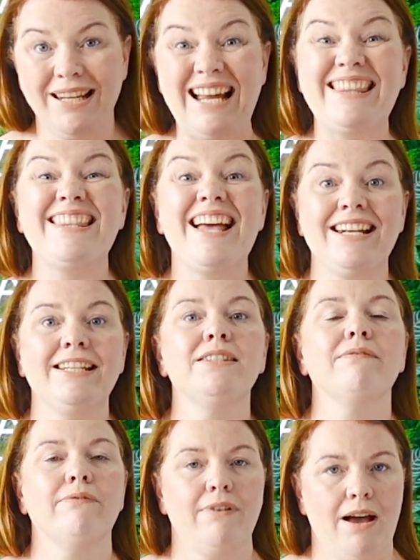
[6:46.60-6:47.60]
and then
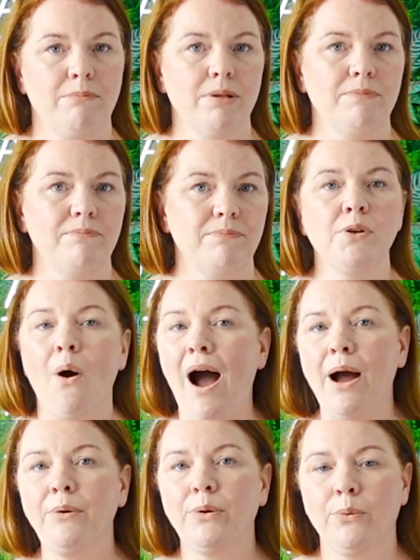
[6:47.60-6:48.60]
it's fab. So
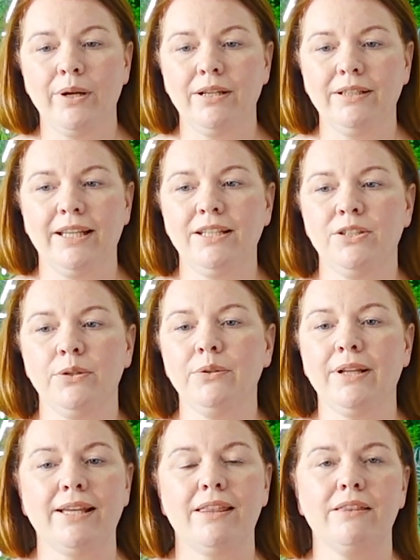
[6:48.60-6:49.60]
I would quickly do
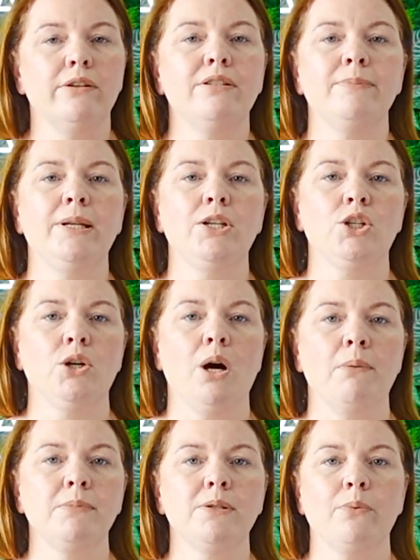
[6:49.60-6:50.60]
like 30-minute
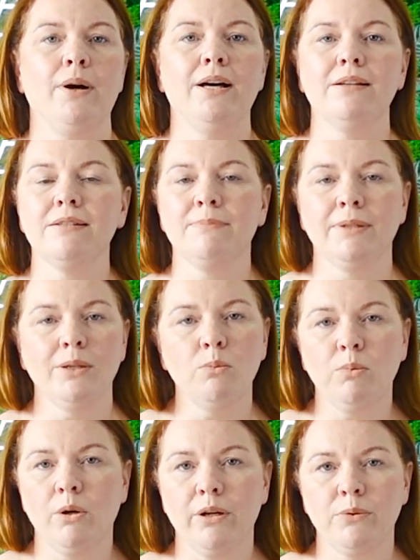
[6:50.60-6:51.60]
jobs whilst my little
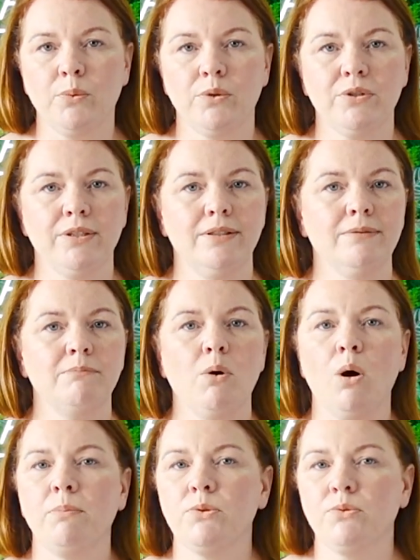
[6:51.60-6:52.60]
boy was watching
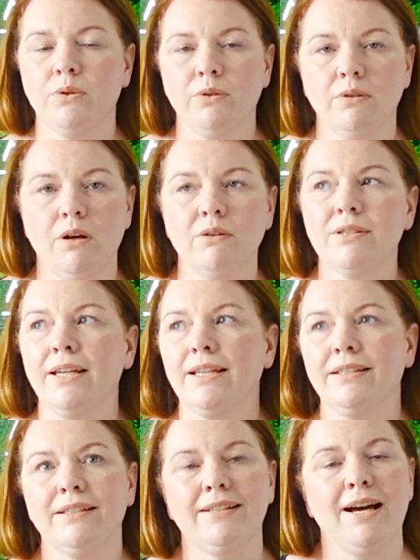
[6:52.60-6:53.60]
Paw Patrol or
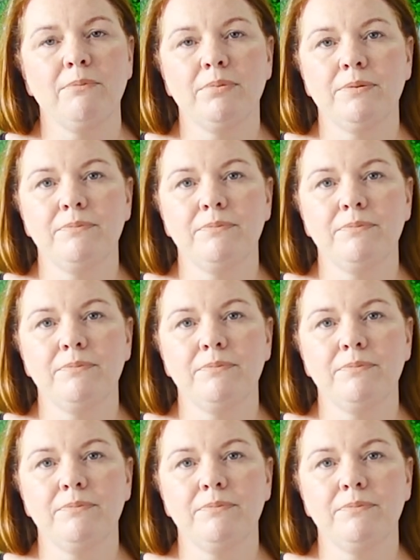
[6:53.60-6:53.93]
taking a nap.